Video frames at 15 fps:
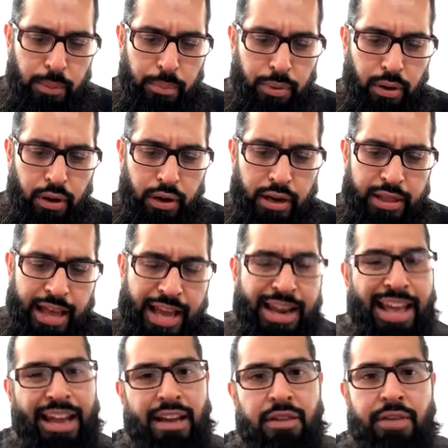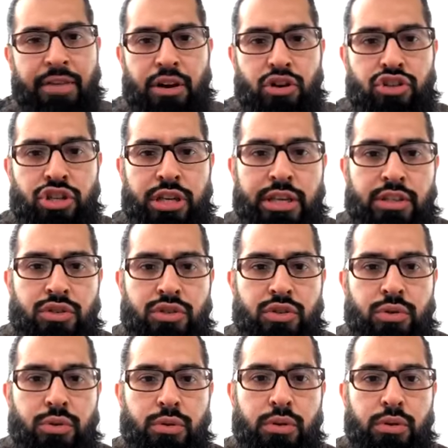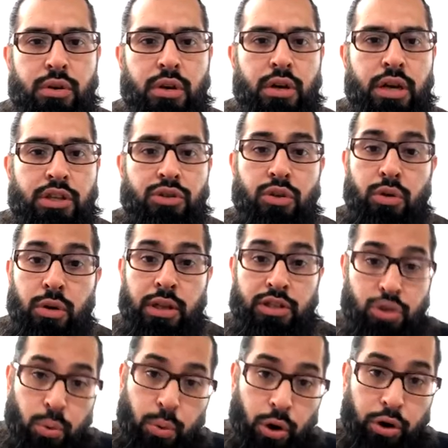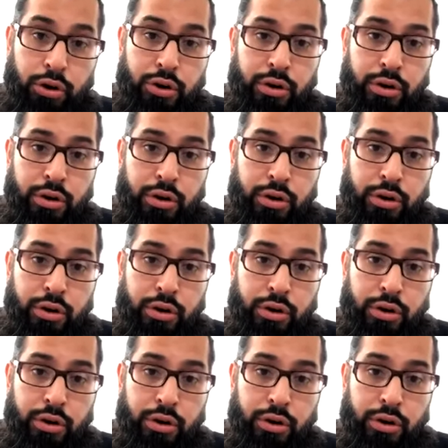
put that negative energy into into the, into work.